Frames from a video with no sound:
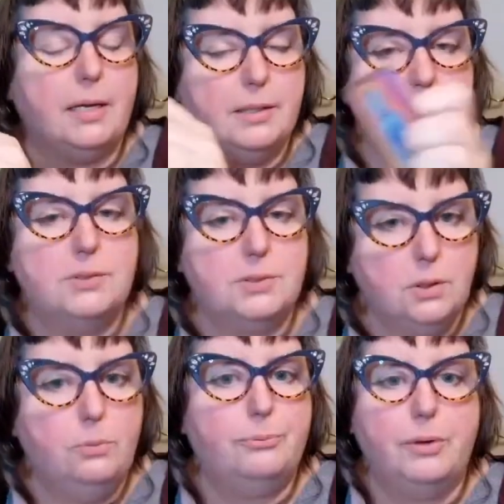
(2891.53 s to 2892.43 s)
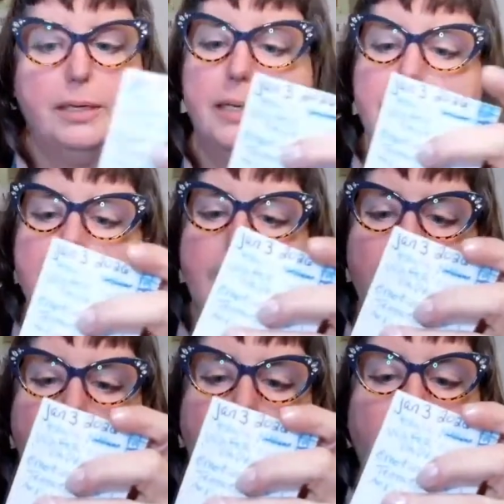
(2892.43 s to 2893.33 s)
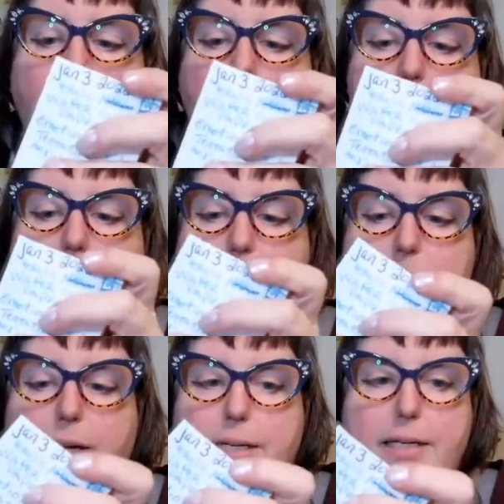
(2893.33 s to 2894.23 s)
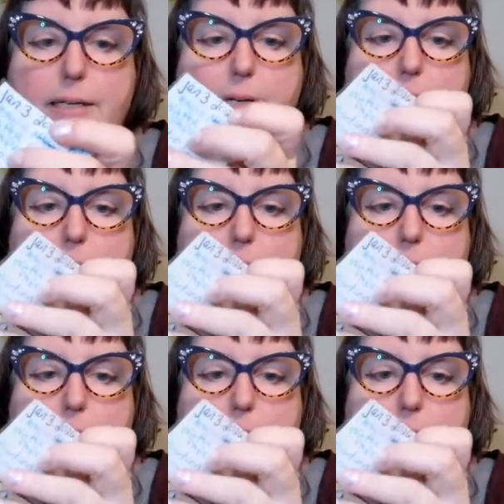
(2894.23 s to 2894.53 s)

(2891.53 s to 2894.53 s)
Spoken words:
This is so funny. Ha ha ha ha, funny.